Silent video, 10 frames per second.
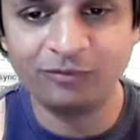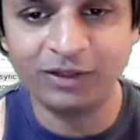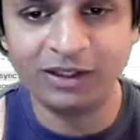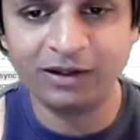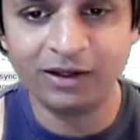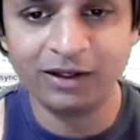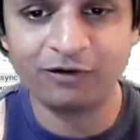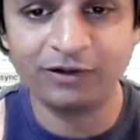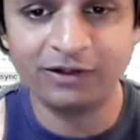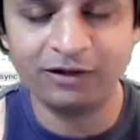me a
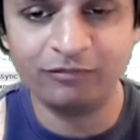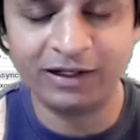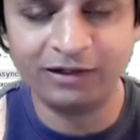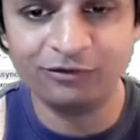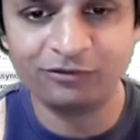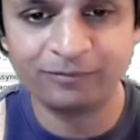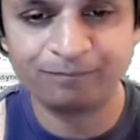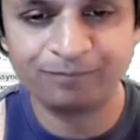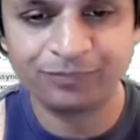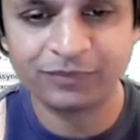content values.
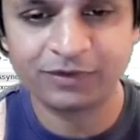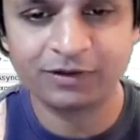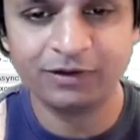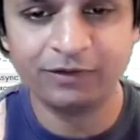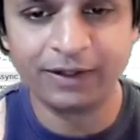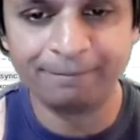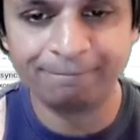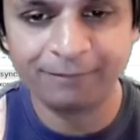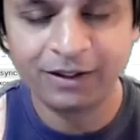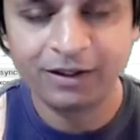Okay.
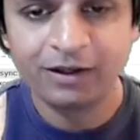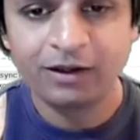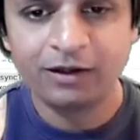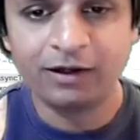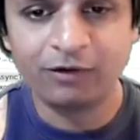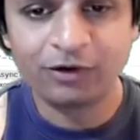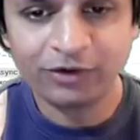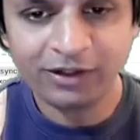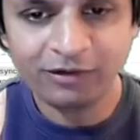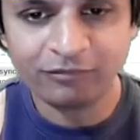Now a
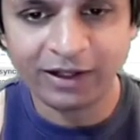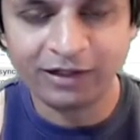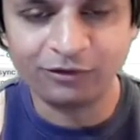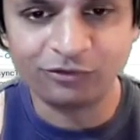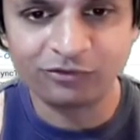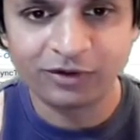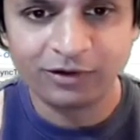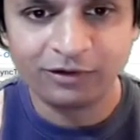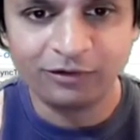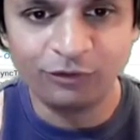content values
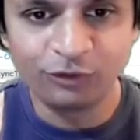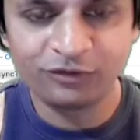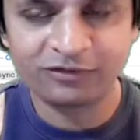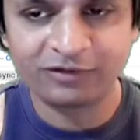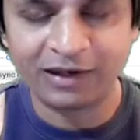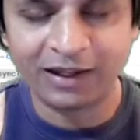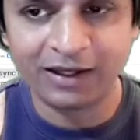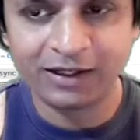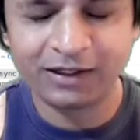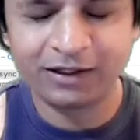looks
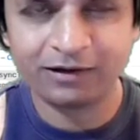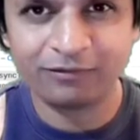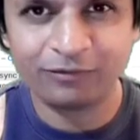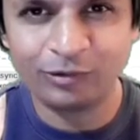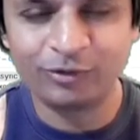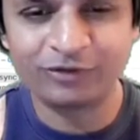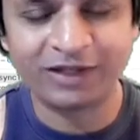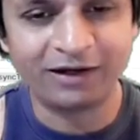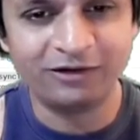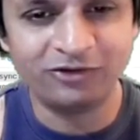like almost
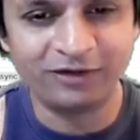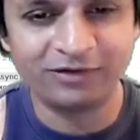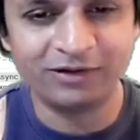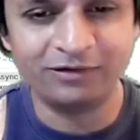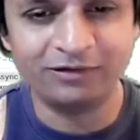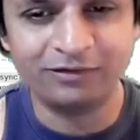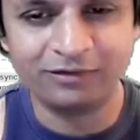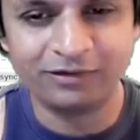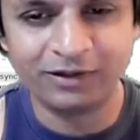like a JSON